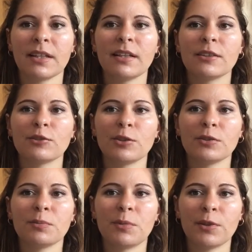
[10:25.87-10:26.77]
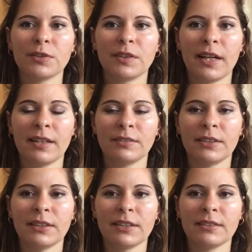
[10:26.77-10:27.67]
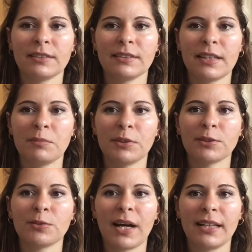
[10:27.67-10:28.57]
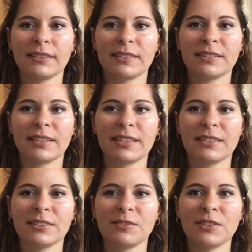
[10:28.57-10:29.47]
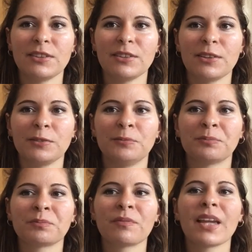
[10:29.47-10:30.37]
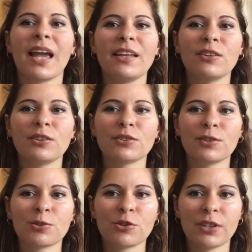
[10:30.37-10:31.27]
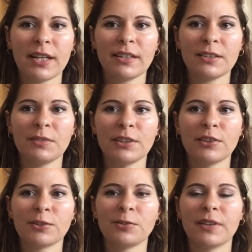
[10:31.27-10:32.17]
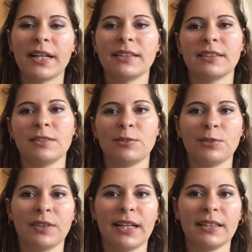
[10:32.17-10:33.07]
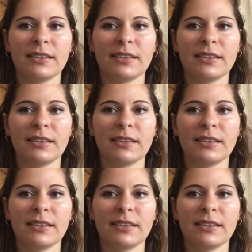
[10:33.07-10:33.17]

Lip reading: so the broader audience is able to understand this video. And also share it with your friends if you liked it.